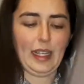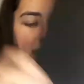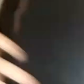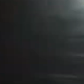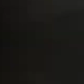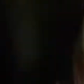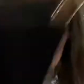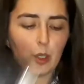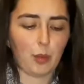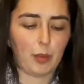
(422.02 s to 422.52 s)

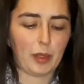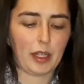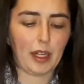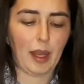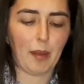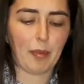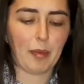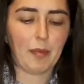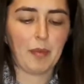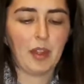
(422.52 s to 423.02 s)
let's open
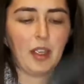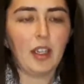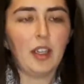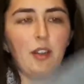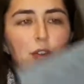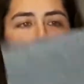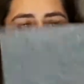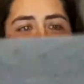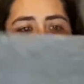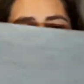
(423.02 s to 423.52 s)
it up.
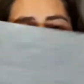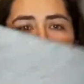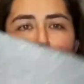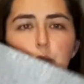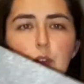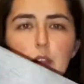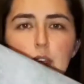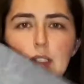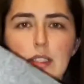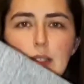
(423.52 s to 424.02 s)
First of all,
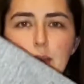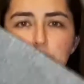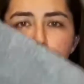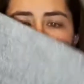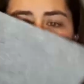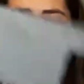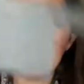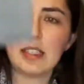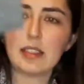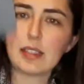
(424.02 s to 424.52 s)
I've got some
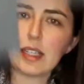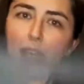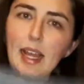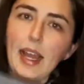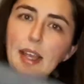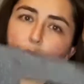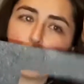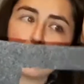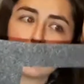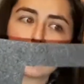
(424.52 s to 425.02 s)
felt. Yeah, I
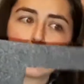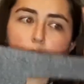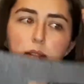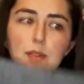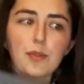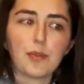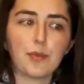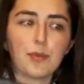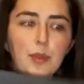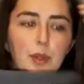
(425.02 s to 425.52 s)
use
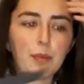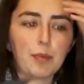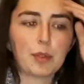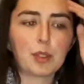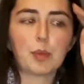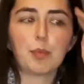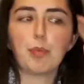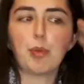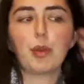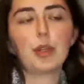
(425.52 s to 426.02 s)
this
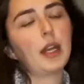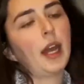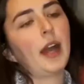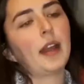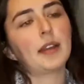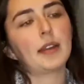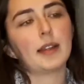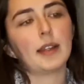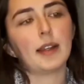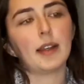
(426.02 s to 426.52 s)
to put
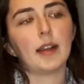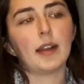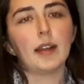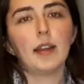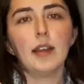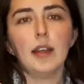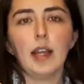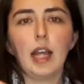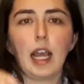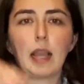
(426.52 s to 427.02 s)
under
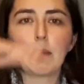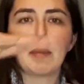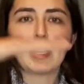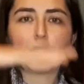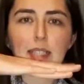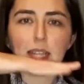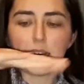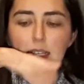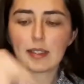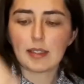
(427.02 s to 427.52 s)
like my
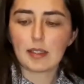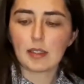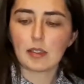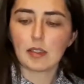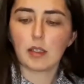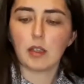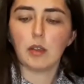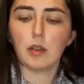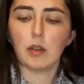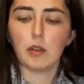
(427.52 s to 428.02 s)
desk,
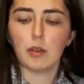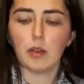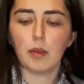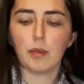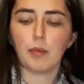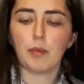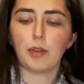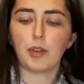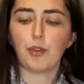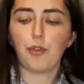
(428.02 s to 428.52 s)
so
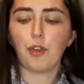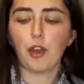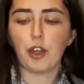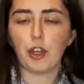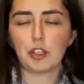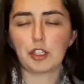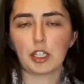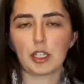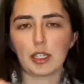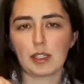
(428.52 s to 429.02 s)
the
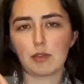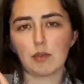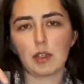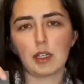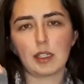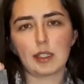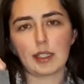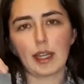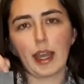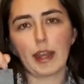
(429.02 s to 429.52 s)
furniture doesn't really
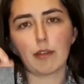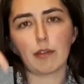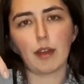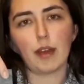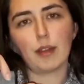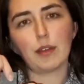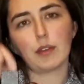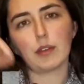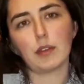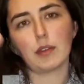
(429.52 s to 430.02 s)
slide
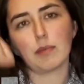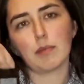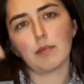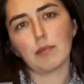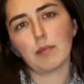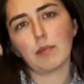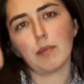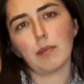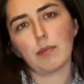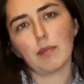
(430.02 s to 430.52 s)
around
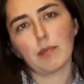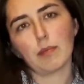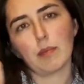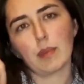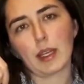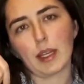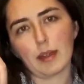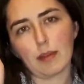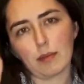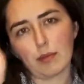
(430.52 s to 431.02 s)
and
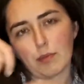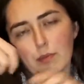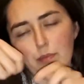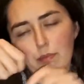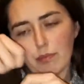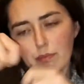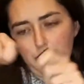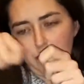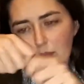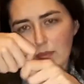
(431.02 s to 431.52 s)
get
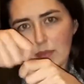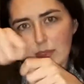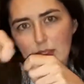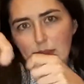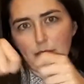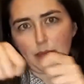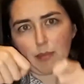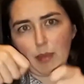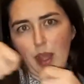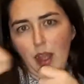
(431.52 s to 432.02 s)

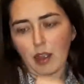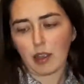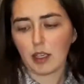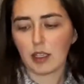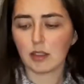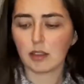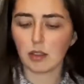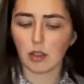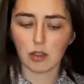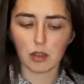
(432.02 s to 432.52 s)

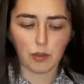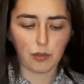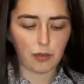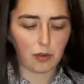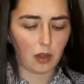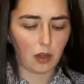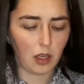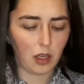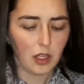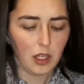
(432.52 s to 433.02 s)
markings on the
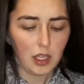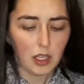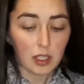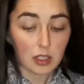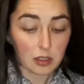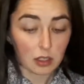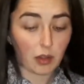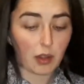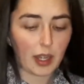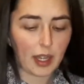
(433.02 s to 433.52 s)
floor.
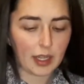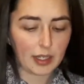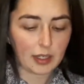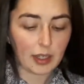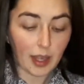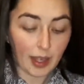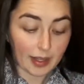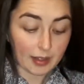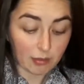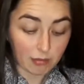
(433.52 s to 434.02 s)
So
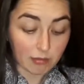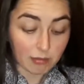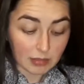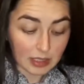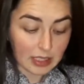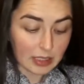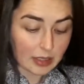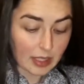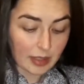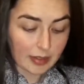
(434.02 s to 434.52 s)
I
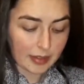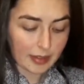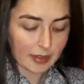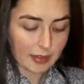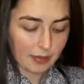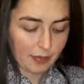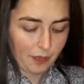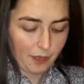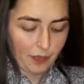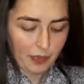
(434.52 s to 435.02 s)
need this.
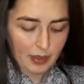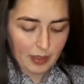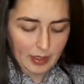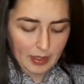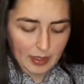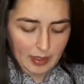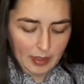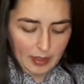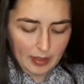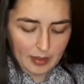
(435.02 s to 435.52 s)

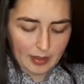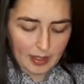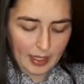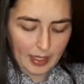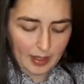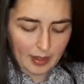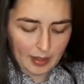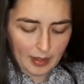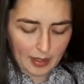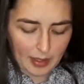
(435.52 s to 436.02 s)

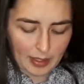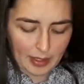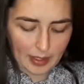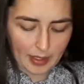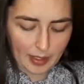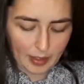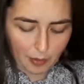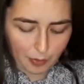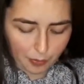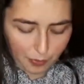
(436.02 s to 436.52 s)
Then
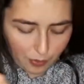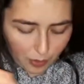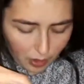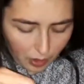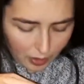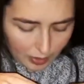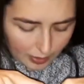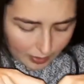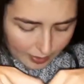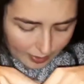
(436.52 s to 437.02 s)
I've
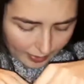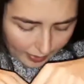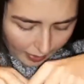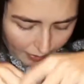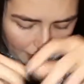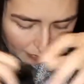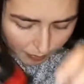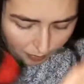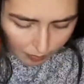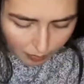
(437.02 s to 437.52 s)
got
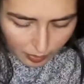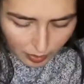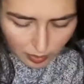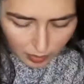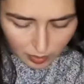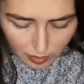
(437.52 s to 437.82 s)
some